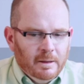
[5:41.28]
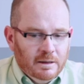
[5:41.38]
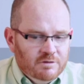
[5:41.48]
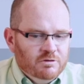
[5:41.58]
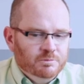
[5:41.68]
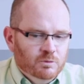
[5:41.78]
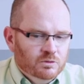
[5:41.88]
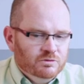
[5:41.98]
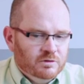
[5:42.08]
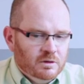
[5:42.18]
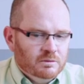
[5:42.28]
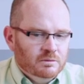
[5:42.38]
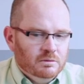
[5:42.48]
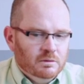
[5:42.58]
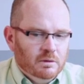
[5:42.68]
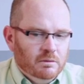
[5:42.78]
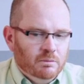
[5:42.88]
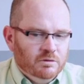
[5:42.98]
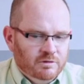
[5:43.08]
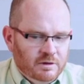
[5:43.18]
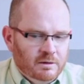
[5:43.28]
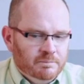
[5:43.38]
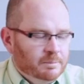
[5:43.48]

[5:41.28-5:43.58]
Less is more, so once again,